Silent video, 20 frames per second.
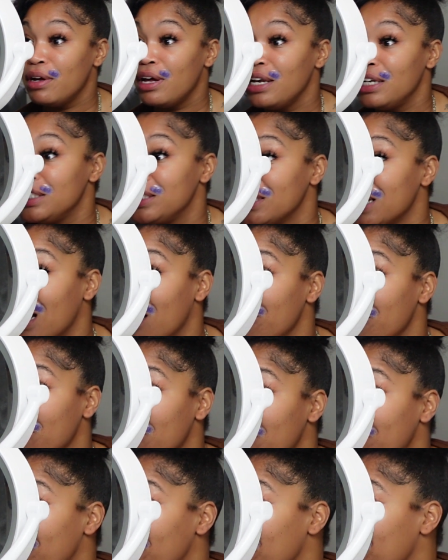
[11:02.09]
at the shop do
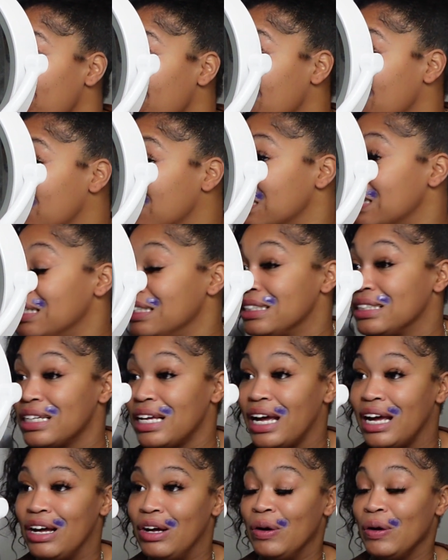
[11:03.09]
it for me, it's
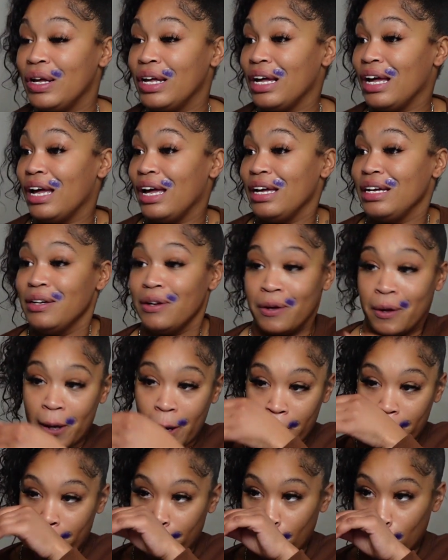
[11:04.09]
like, okay.
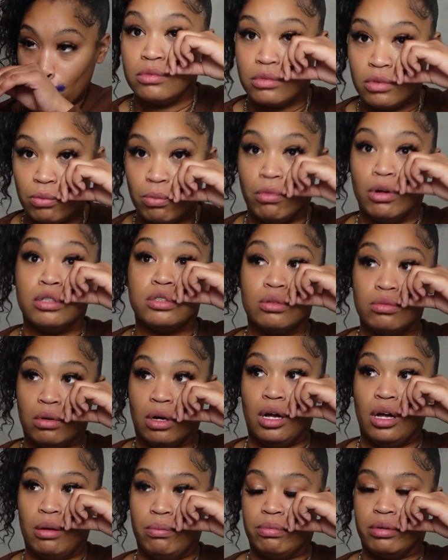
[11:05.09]
Muscle
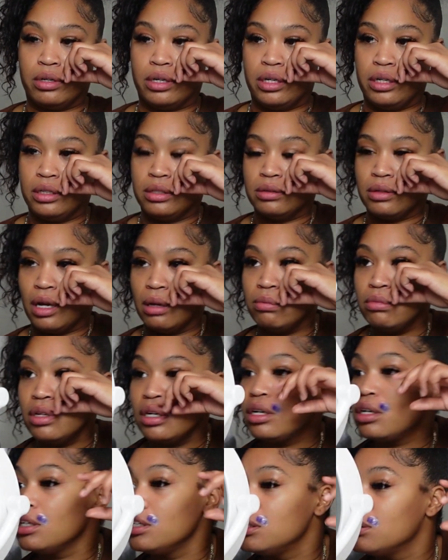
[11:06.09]
up, Brie. I'm
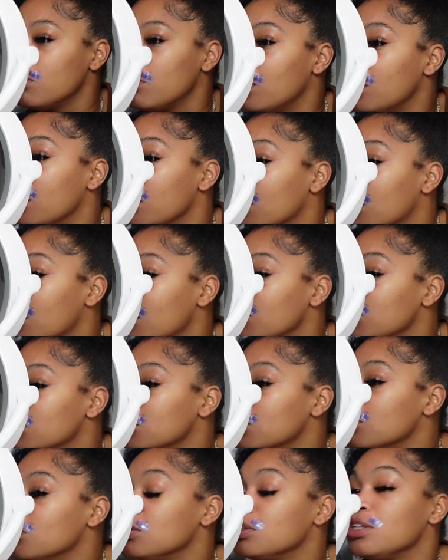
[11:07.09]
literally sweating, y'all. I'm
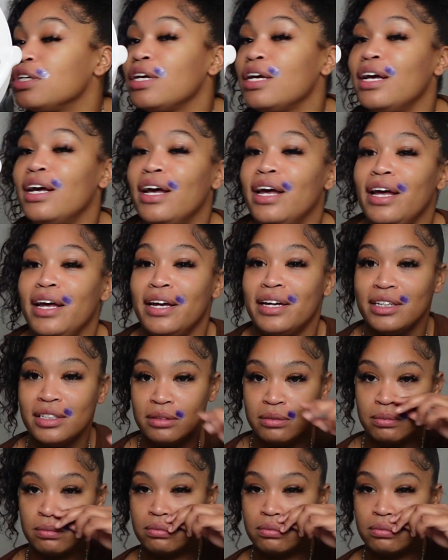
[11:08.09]
so scared.